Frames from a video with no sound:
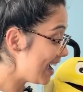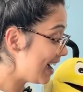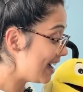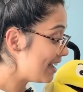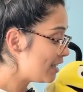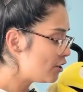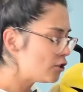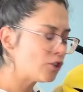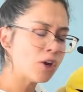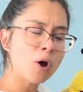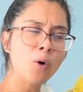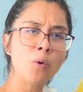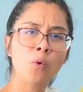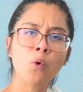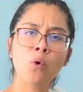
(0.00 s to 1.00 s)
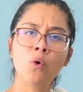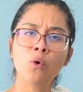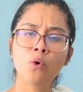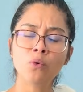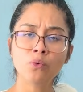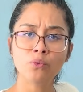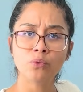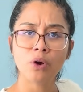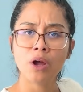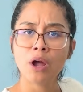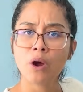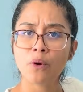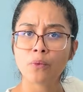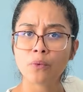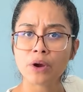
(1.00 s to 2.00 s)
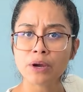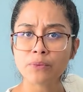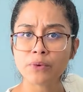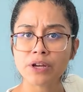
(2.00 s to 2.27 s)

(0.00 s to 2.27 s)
Yeah, so where